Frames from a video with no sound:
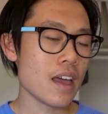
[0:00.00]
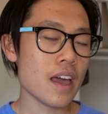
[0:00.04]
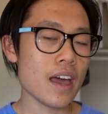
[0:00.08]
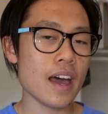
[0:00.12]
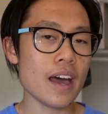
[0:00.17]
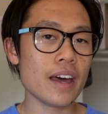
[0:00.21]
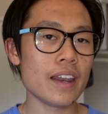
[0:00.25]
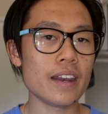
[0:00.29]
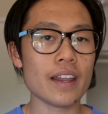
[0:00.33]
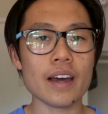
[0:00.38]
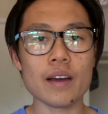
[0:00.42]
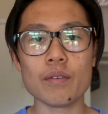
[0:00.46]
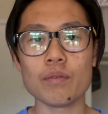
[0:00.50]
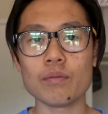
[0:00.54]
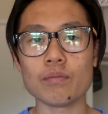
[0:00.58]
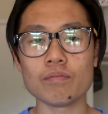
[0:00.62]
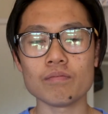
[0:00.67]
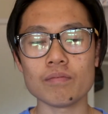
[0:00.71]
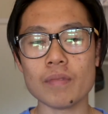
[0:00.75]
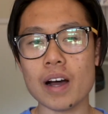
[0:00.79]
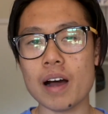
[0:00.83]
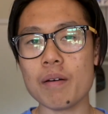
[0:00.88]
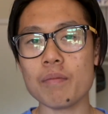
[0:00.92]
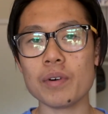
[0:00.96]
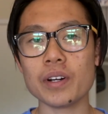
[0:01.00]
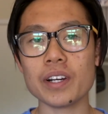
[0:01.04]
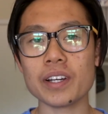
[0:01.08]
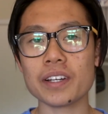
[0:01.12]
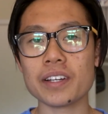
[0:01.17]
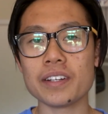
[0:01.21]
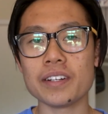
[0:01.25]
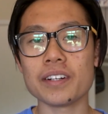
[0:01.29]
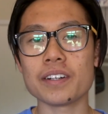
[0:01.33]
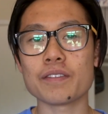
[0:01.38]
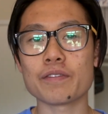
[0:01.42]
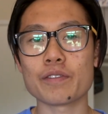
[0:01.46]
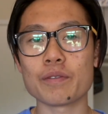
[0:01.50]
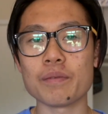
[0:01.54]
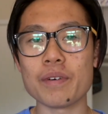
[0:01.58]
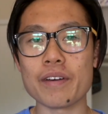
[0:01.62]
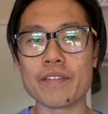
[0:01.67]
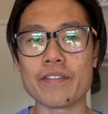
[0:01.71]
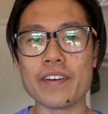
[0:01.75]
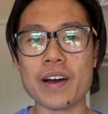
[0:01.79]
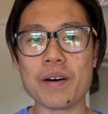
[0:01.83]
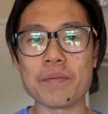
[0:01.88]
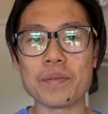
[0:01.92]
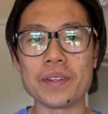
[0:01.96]
And I want to cook for my
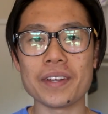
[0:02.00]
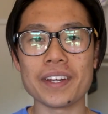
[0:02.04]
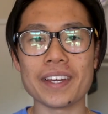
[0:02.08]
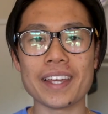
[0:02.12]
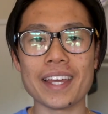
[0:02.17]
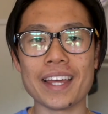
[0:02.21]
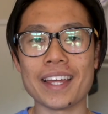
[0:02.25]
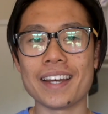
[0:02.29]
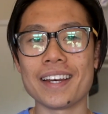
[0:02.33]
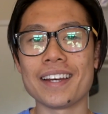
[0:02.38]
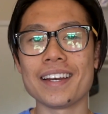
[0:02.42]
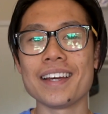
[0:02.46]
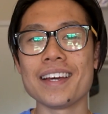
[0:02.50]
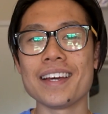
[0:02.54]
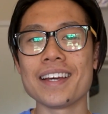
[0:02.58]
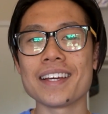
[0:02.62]
family again